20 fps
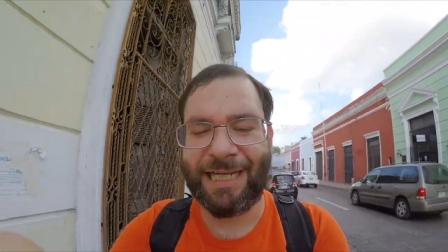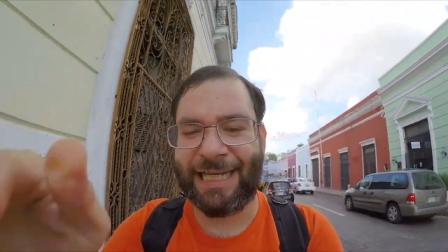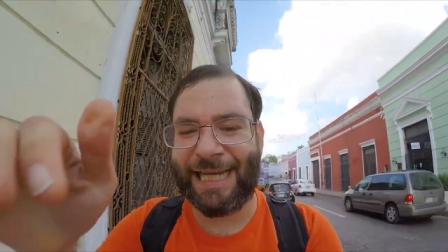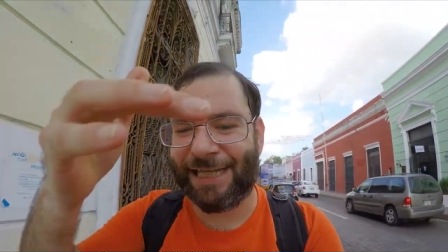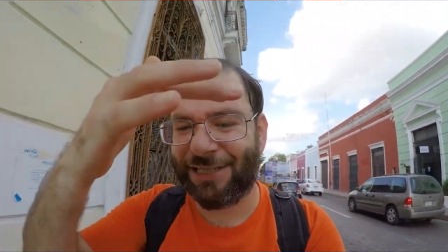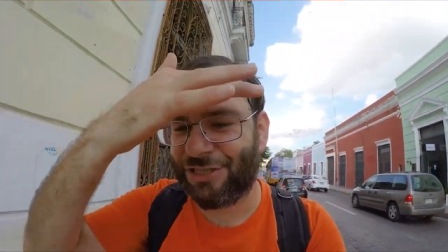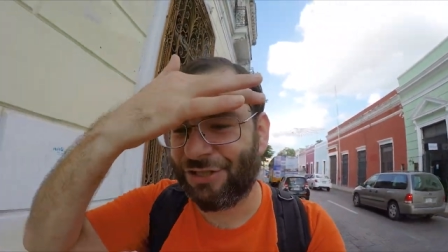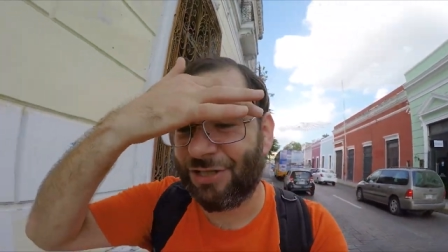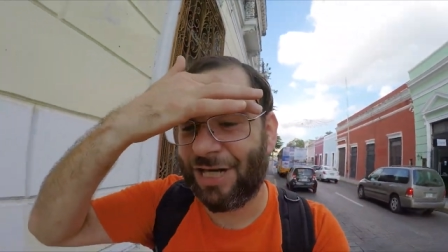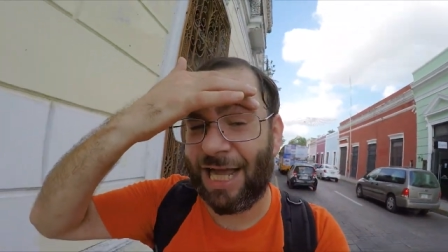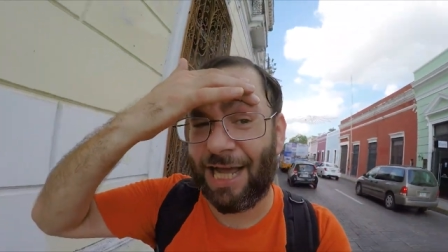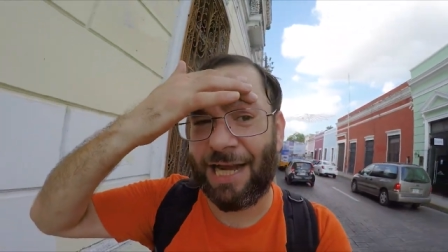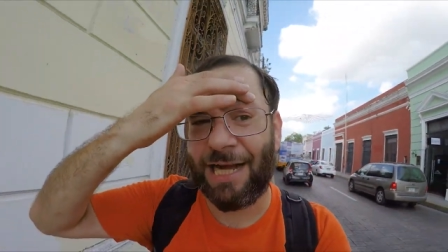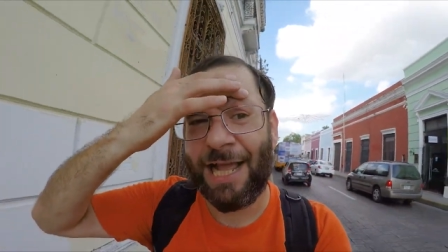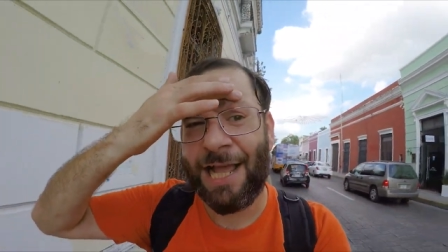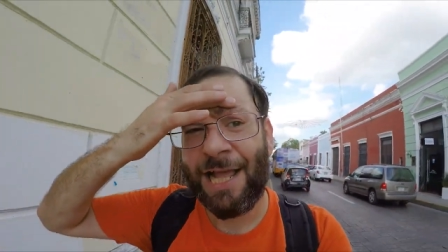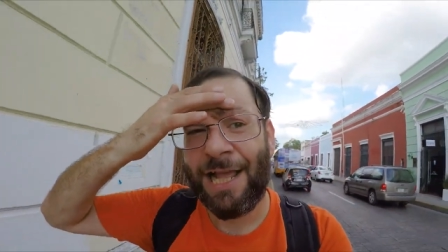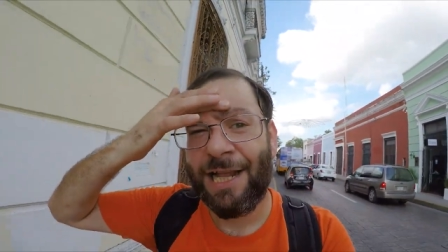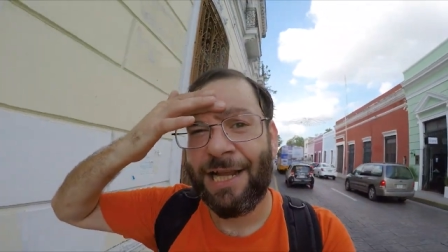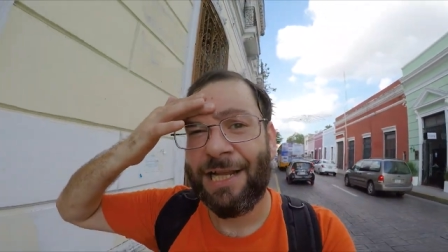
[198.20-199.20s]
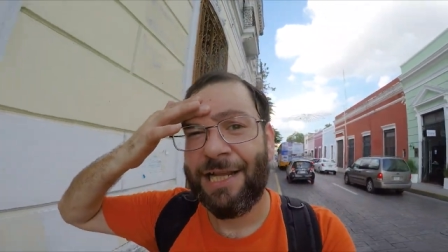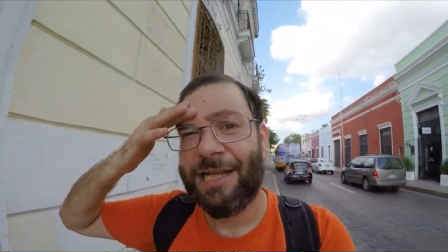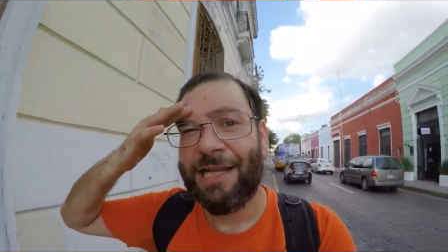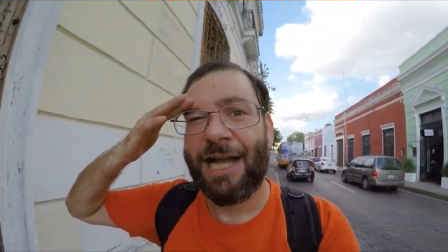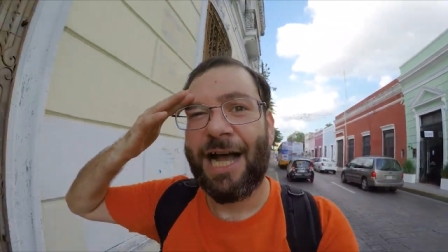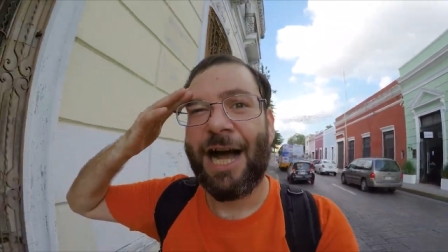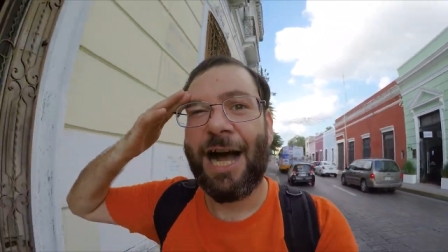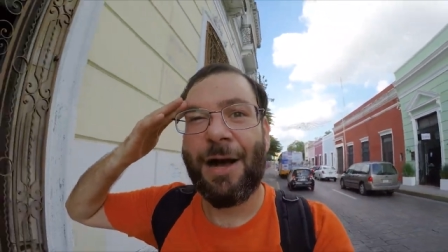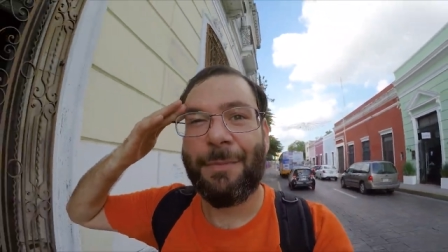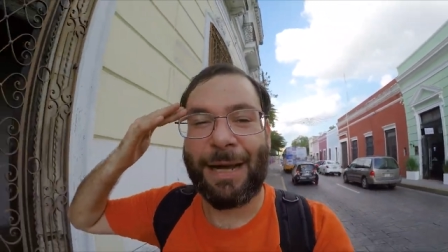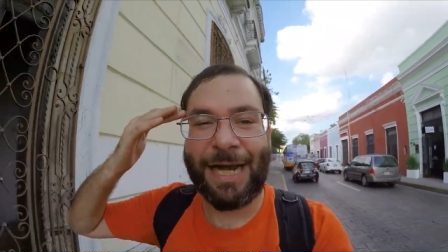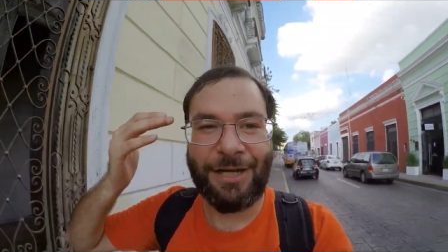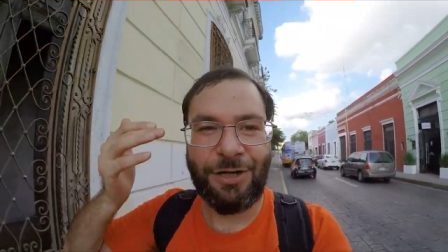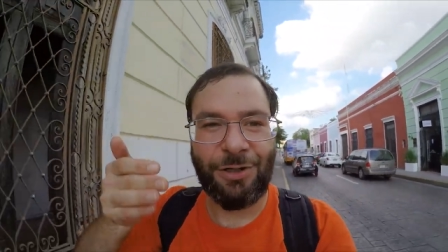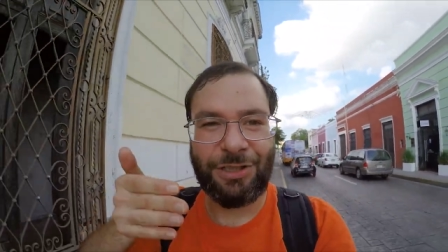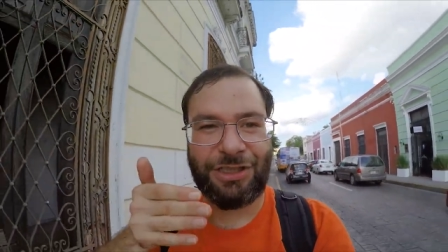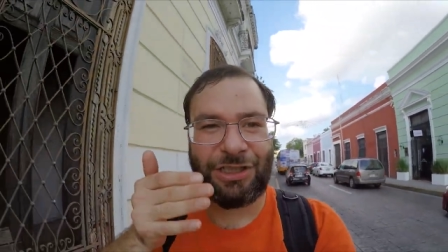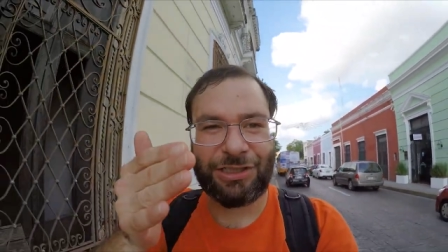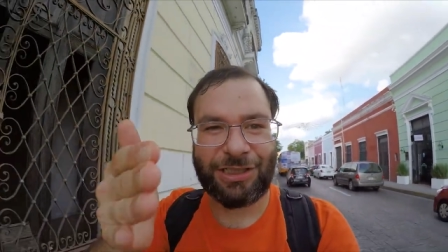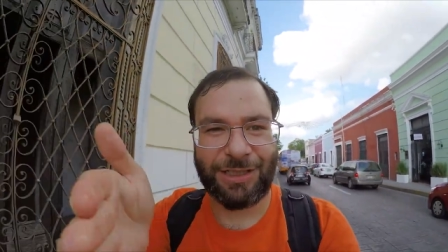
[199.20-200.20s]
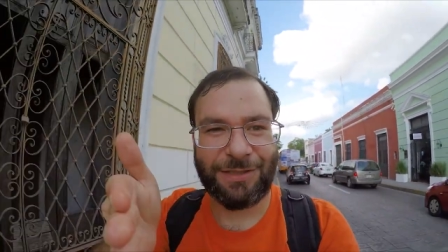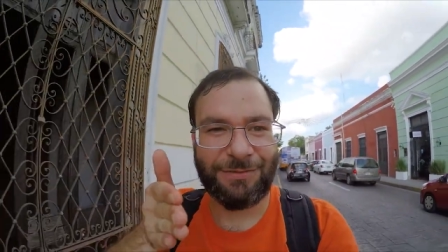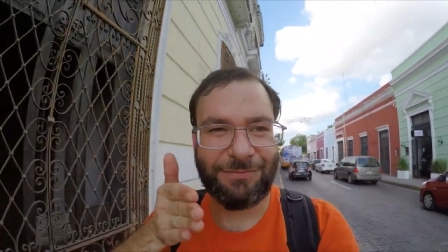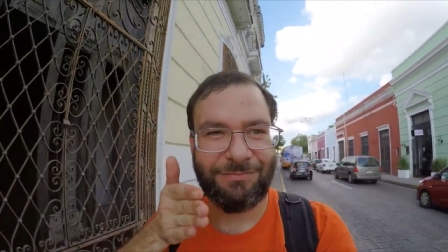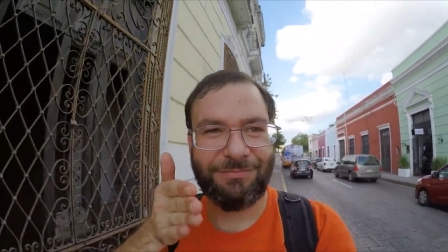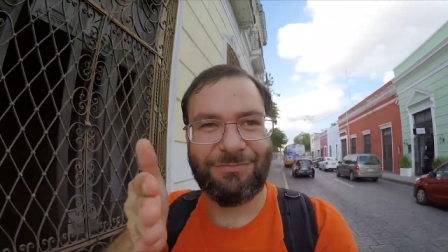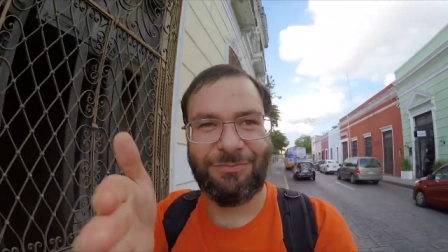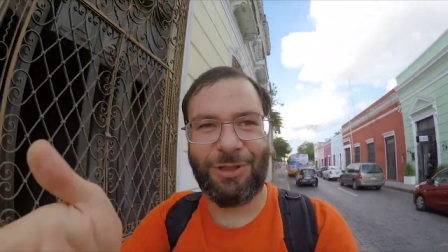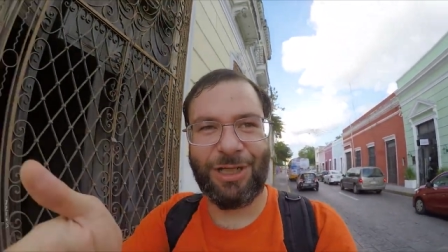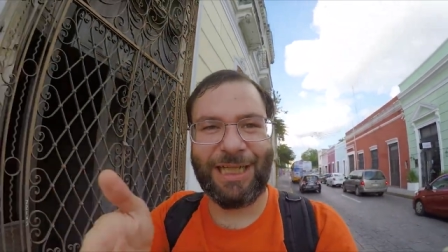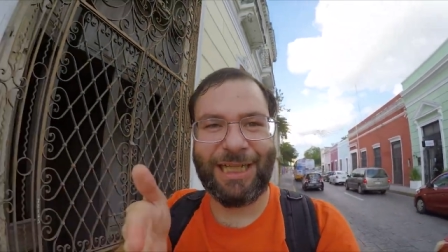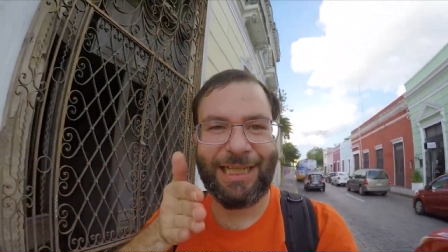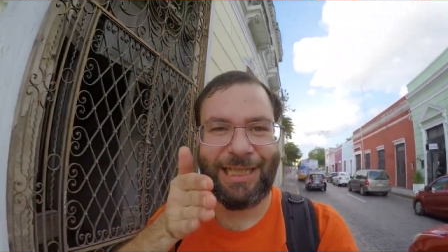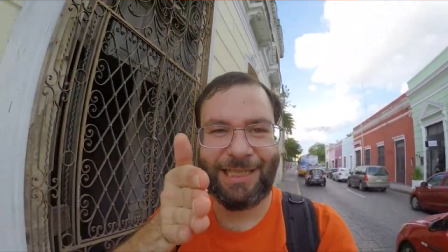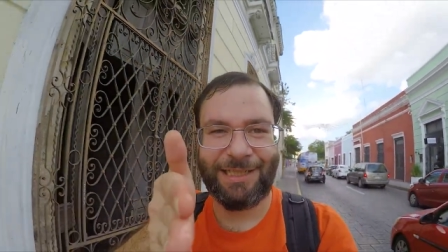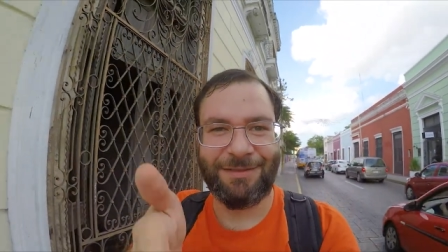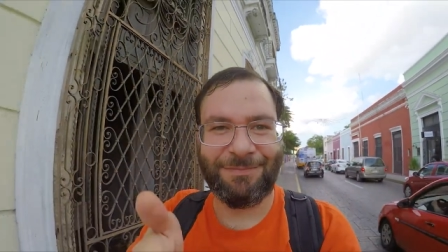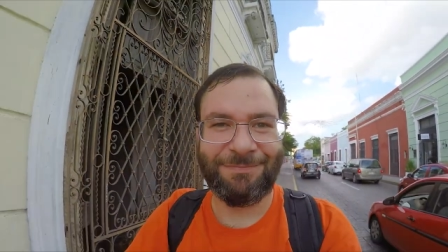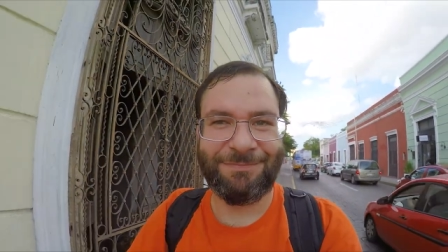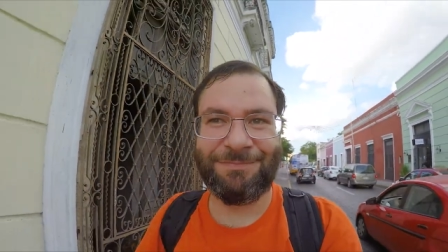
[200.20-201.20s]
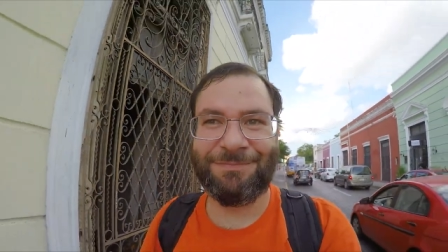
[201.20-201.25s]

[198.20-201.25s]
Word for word: in case you're not, um, I know it doesn't really,